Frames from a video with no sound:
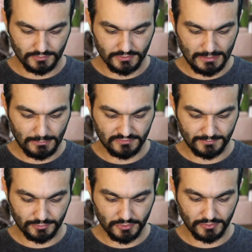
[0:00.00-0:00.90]
the name of
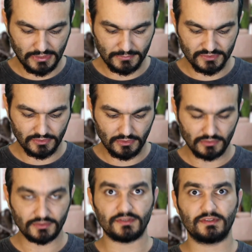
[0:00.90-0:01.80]
the program is
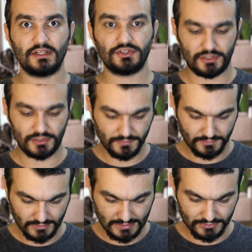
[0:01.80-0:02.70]
called Stitcher
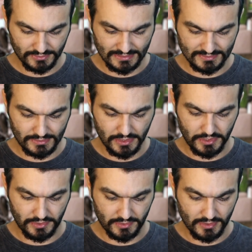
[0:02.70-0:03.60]
as you can see
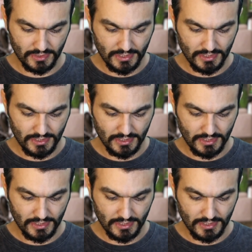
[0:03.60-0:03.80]
here.